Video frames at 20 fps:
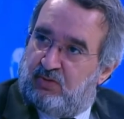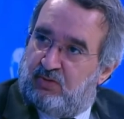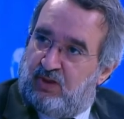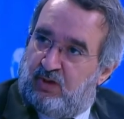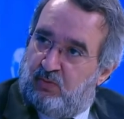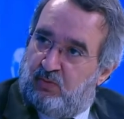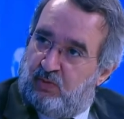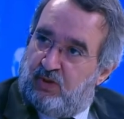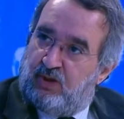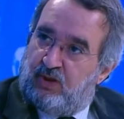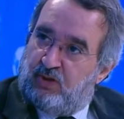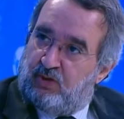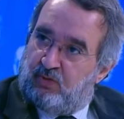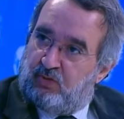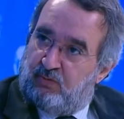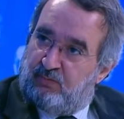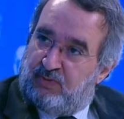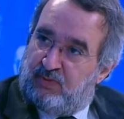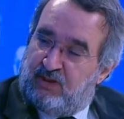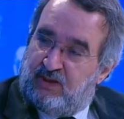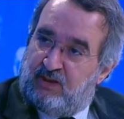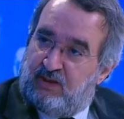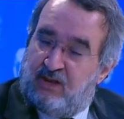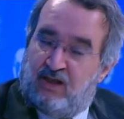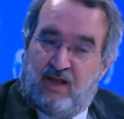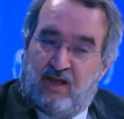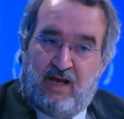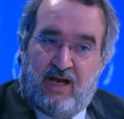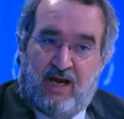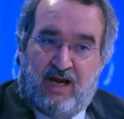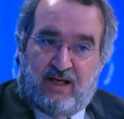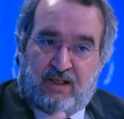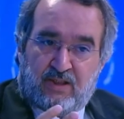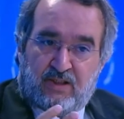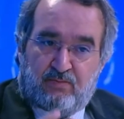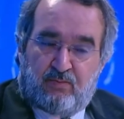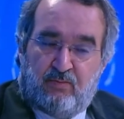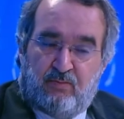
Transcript: and willing to be a response,